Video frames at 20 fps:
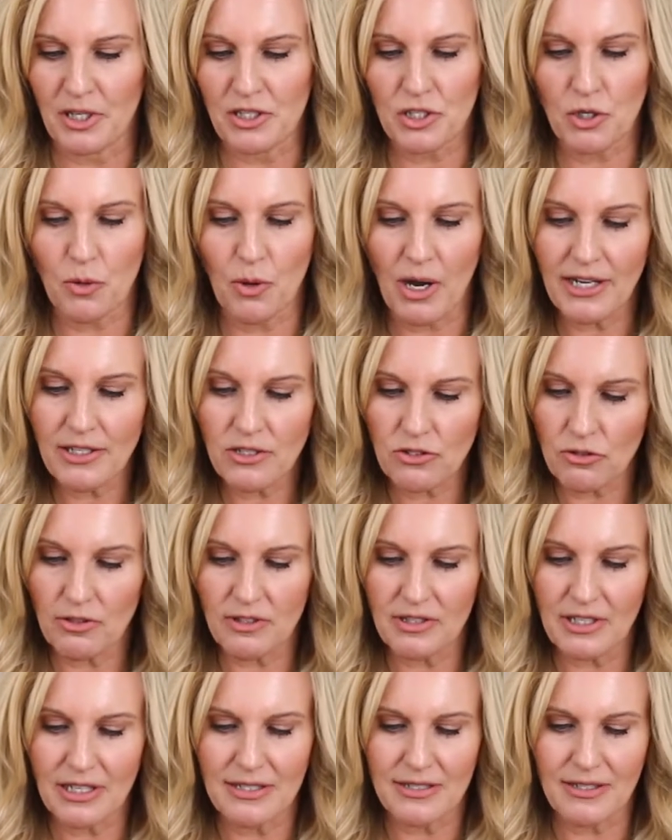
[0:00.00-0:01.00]
So I saw
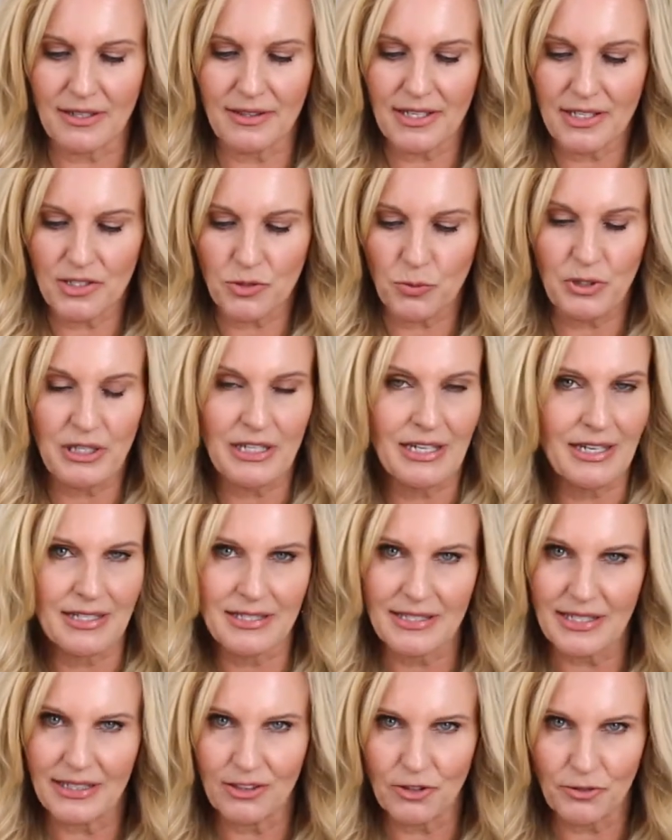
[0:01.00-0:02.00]
these, and these were the
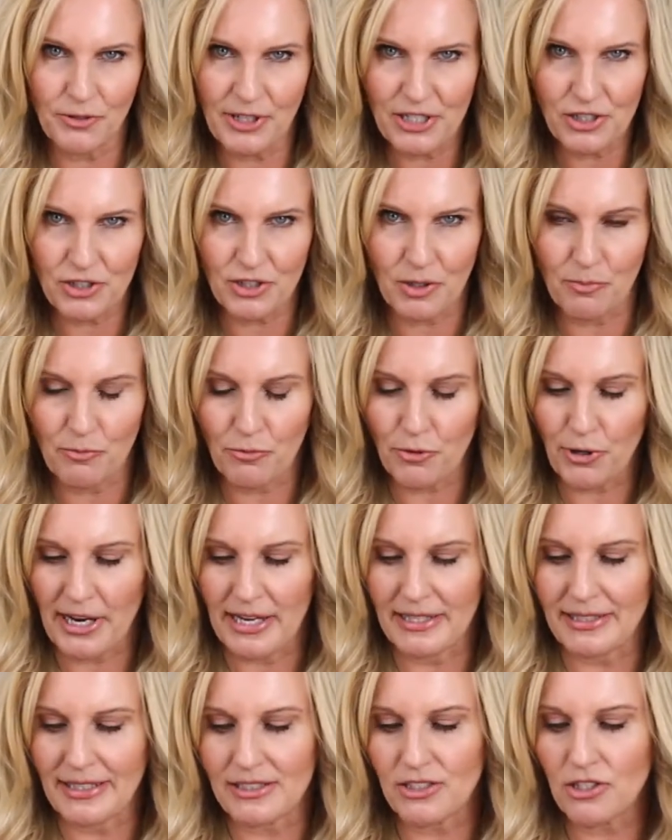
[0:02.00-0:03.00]
Exhilaration
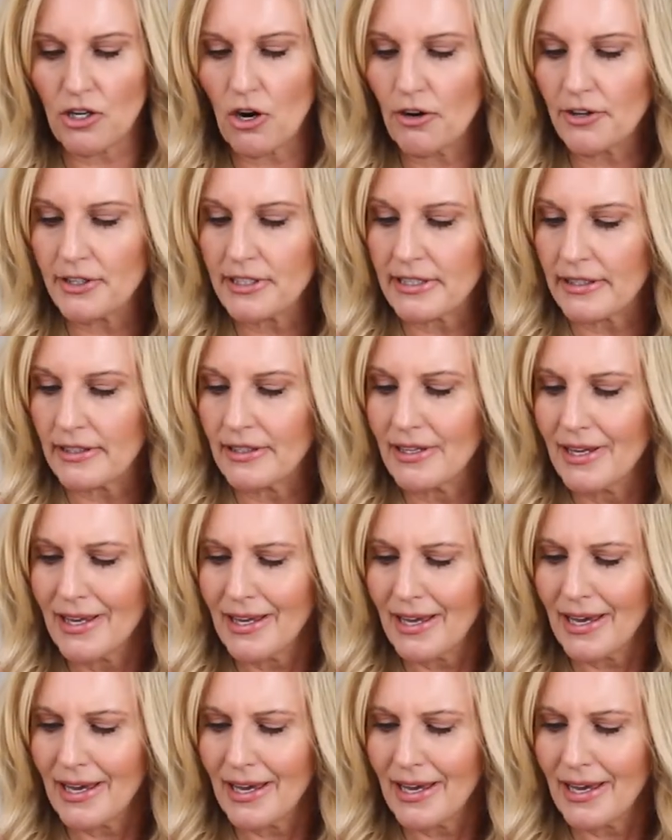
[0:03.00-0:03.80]
brand at Target,